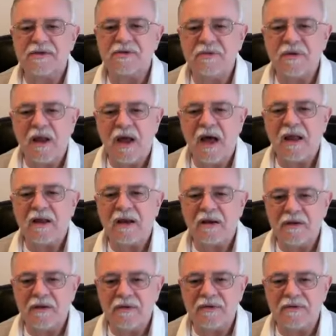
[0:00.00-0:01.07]
do not
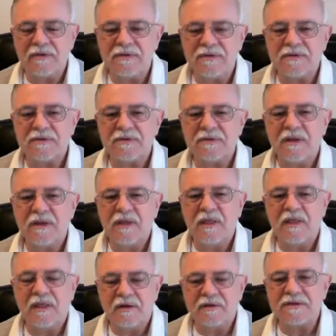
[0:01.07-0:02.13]
lose
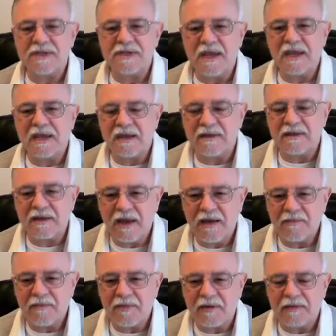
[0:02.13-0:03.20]
their stake in the
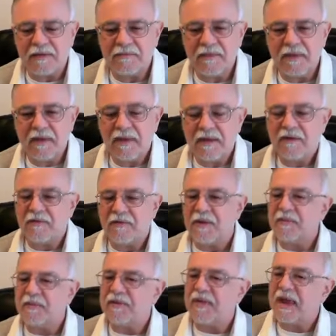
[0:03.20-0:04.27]
company.
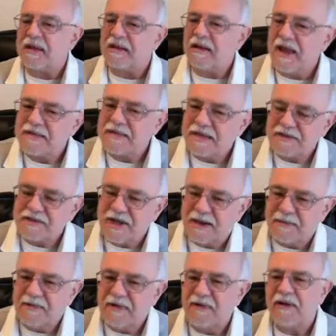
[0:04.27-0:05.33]
Remember in that classic
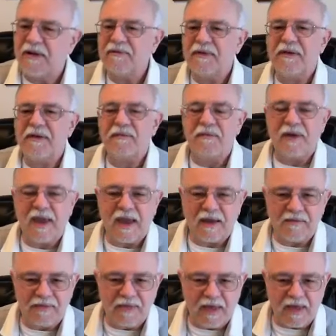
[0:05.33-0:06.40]
Chapter 11, if we
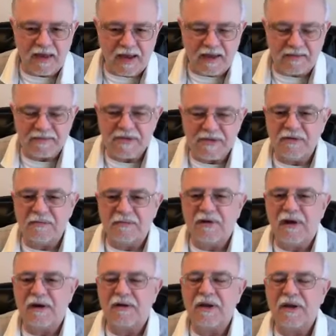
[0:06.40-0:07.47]
have that absolute
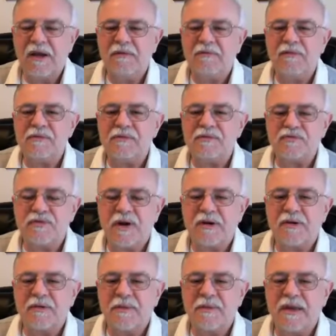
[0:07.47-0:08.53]
priority rule
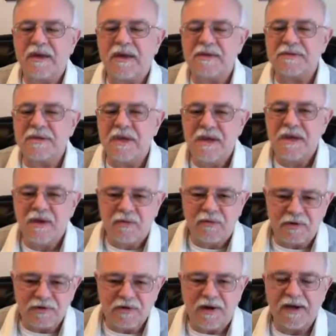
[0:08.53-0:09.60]
triggered because
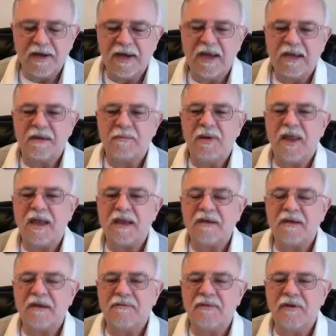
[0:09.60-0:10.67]
we're trying to get the plan
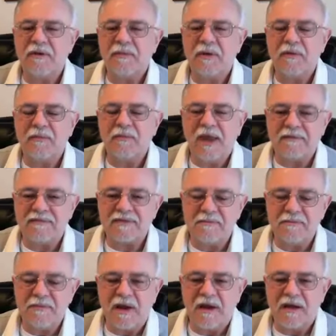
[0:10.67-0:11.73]
confirmed and we have
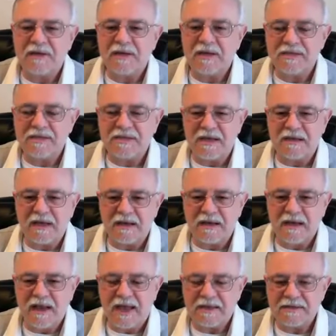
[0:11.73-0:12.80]
some non-consenting
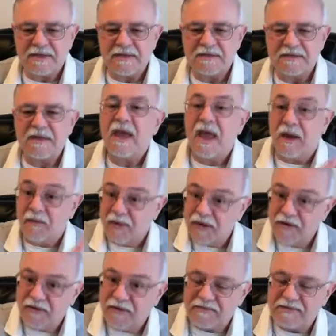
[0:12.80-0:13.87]
classes, and we
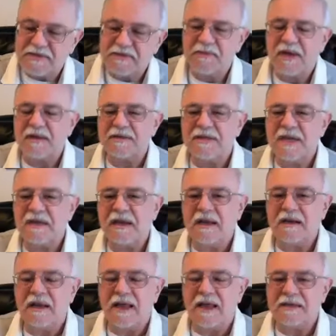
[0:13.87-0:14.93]
do have some
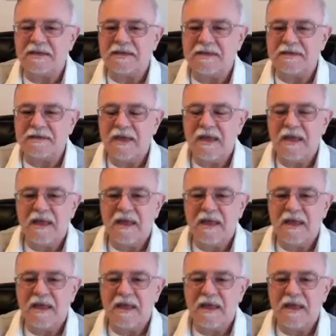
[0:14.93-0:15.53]
consenting classes,